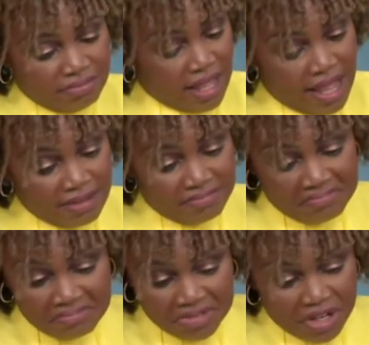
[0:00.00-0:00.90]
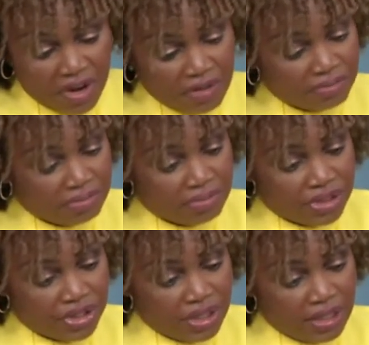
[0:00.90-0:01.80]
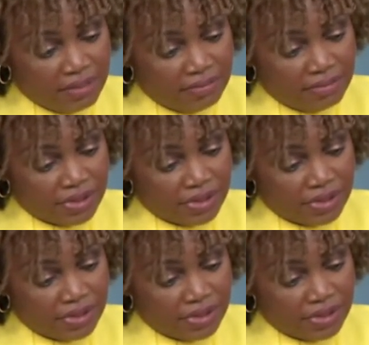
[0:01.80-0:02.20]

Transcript: and you know she